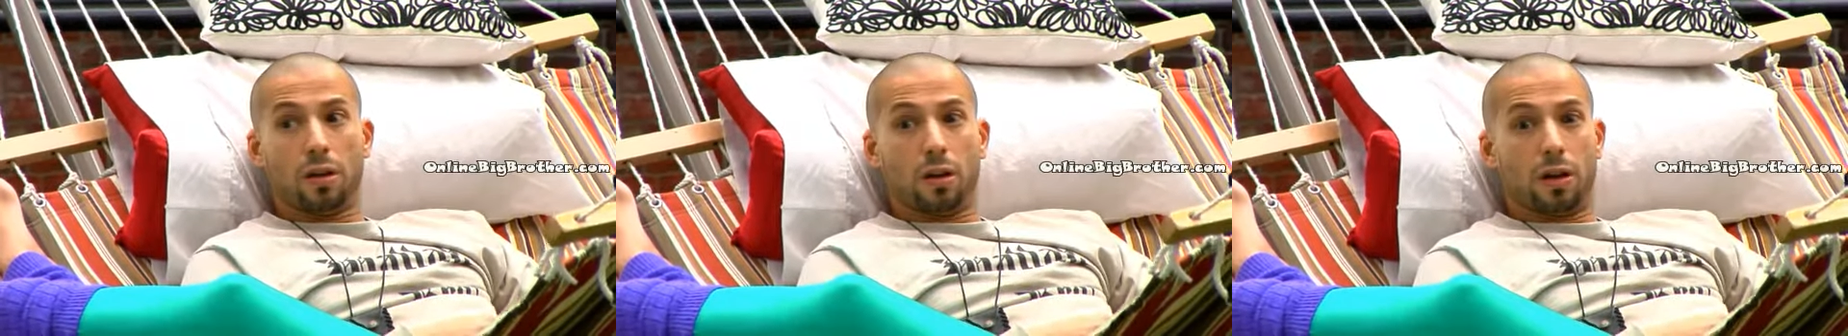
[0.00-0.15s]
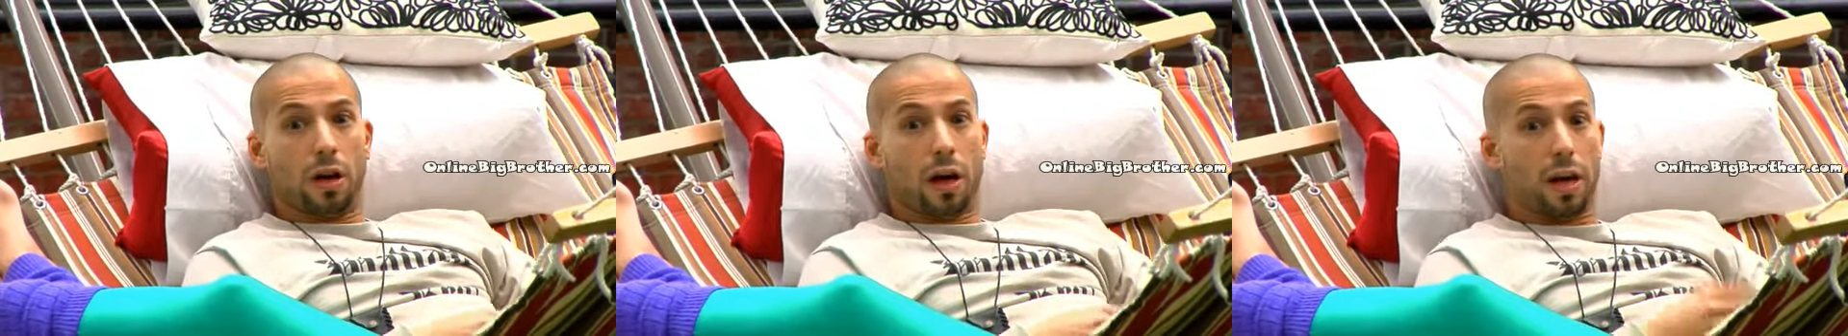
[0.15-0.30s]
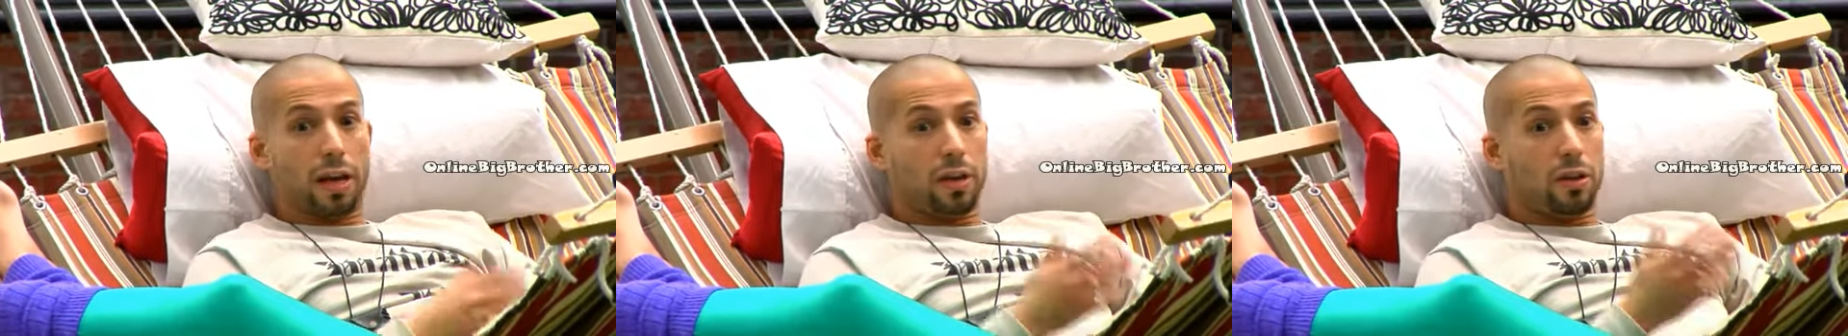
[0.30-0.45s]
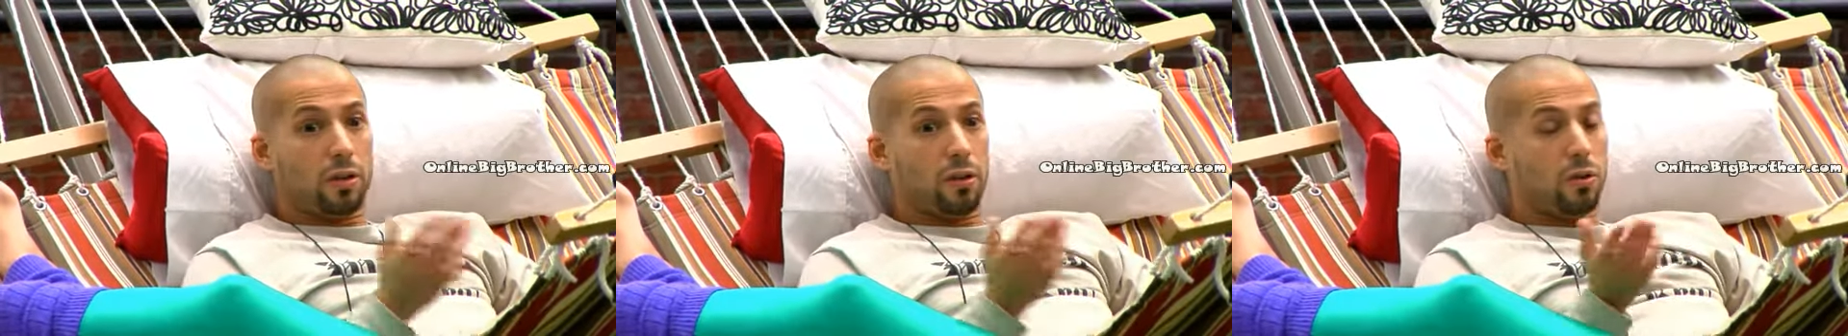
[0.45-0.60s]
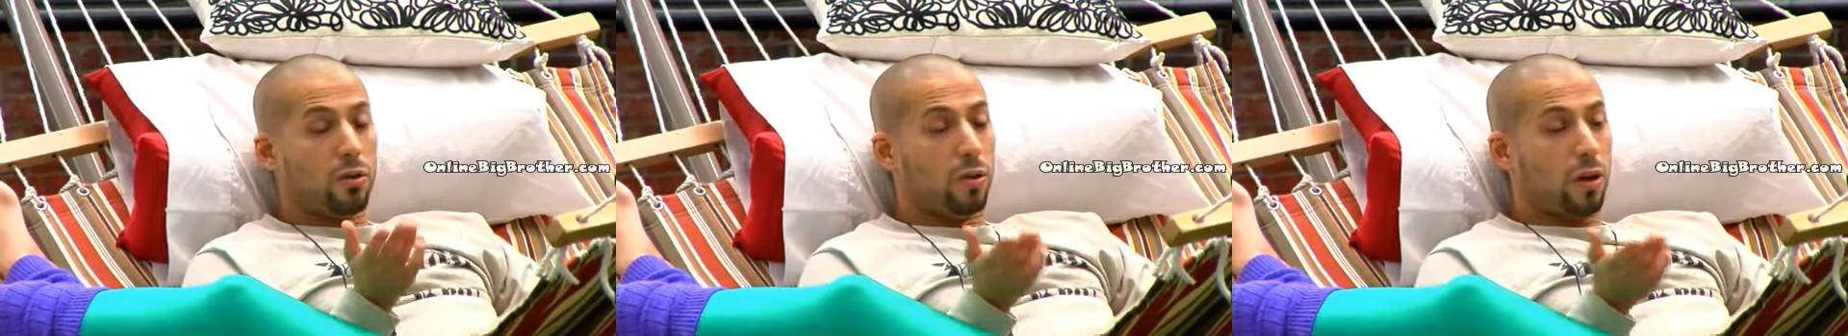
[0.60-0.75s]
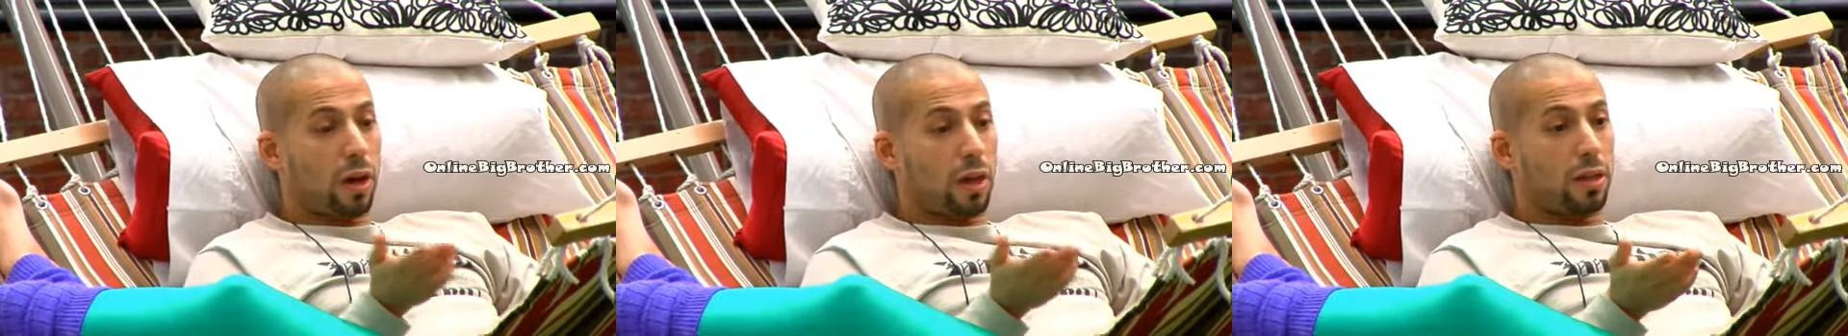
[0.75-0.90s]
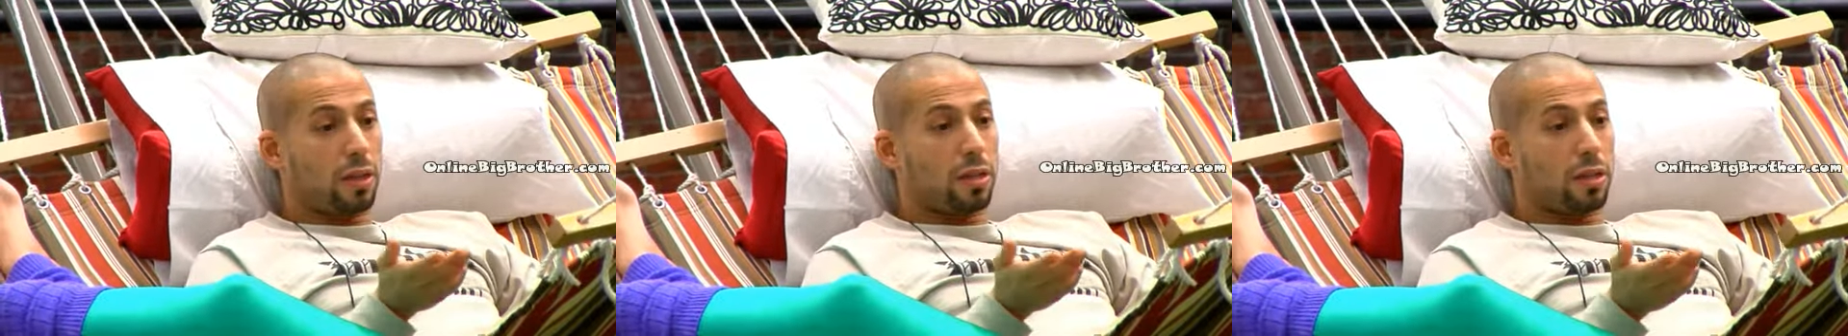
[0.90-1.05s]
I know.
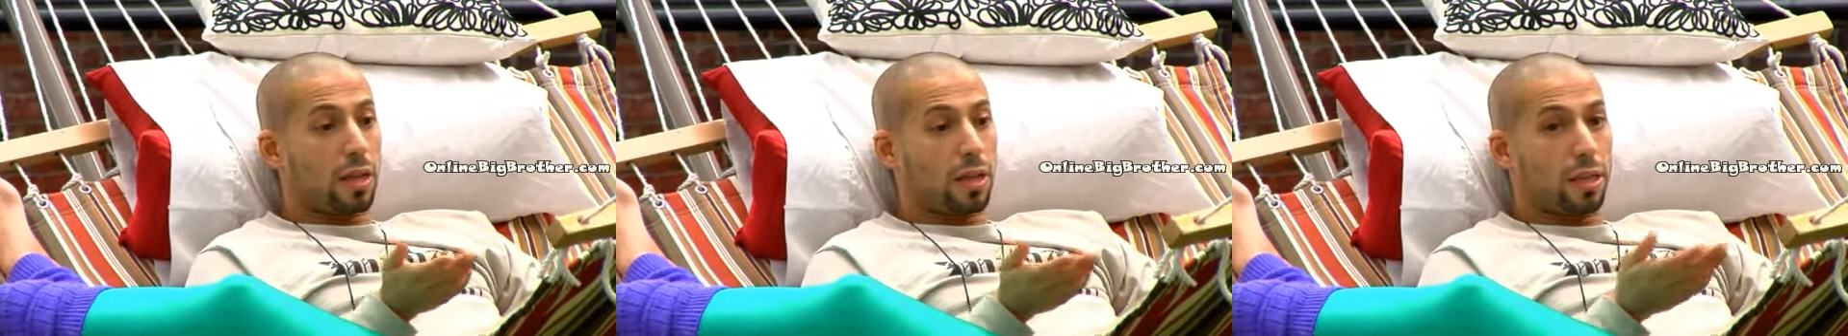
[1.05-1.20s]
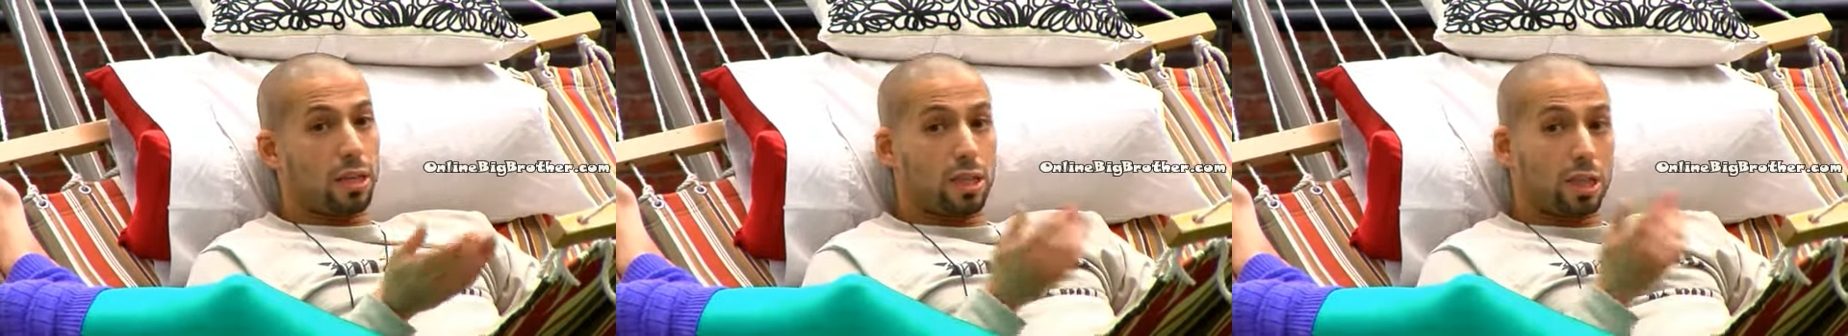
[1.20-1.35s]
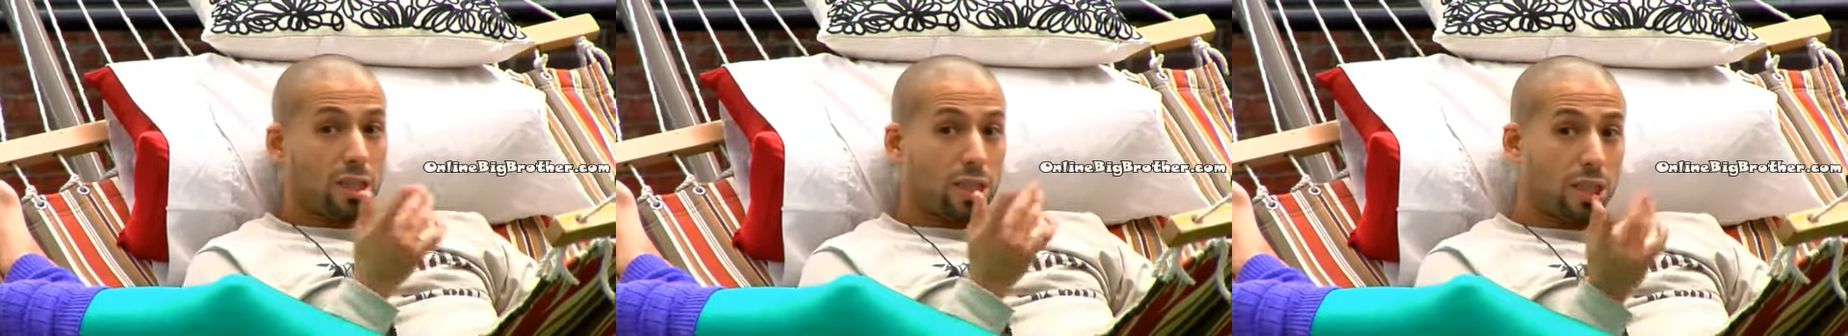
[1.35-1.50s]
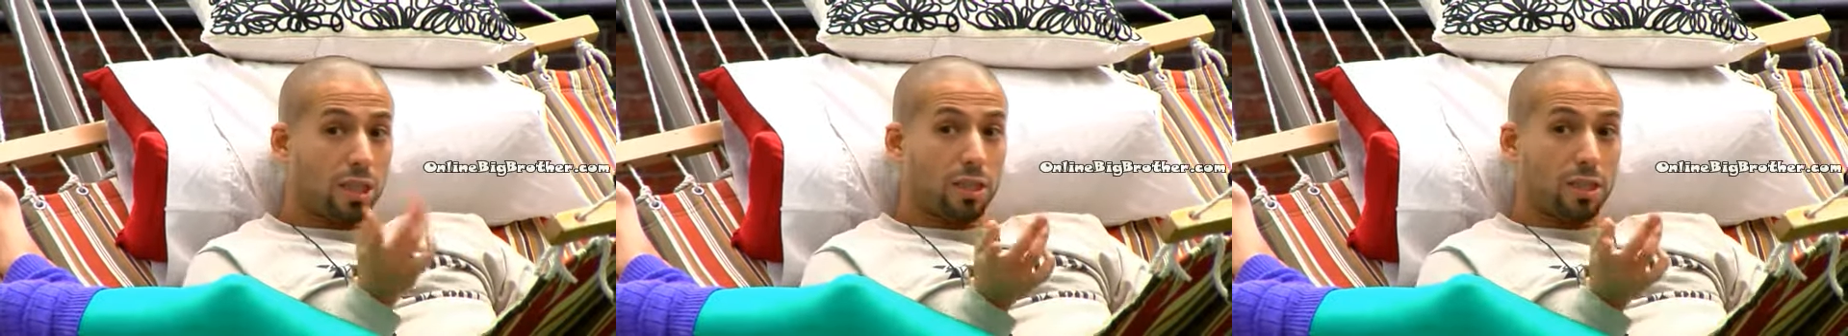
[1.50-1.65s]
I could like she